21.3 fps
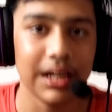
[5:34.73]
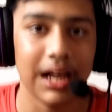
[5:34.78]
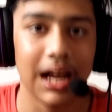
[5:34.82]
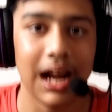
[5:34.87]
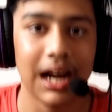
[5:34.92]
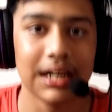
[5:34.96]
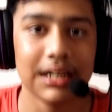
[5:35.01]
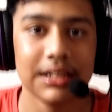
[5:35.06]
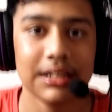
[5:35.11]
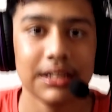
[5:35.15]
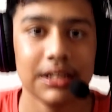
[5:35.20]

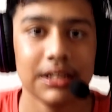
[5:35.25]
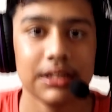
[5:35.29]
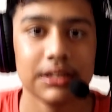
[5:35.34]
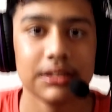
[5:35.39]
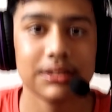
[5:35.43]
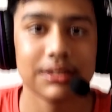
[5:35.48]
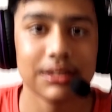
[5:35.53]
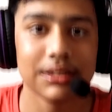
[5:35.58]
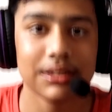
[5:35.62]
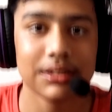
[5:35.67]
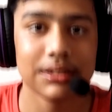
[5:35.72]
and
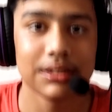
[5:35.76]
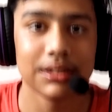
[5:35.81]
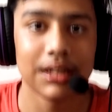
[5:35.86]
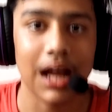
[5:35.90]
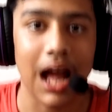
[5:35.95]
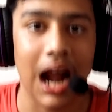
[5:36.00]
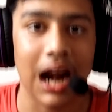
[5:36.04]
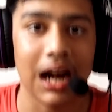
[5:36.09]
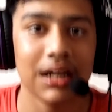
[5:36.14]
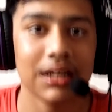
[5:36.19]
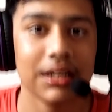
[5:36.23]

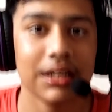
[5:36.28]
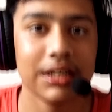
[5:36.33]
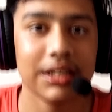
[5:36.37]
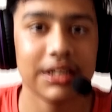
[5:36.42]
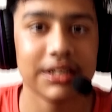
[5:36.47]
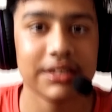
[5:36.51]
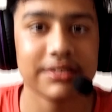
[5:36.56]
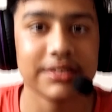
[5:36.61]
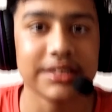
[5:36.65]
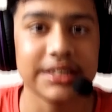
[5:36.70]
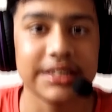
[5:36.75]
it
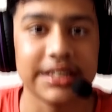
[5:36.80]
is